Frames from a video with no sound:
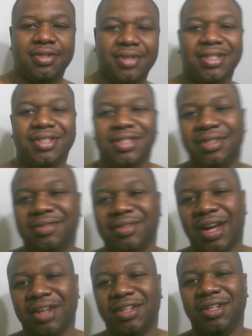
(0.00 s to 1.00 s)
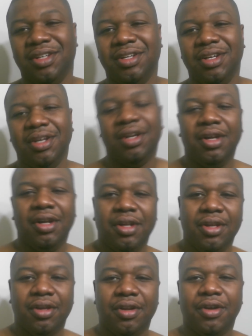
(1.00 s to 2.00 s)
That's just not good,
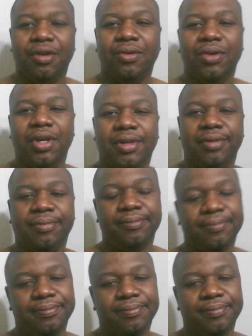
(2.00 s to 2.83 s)
you know. And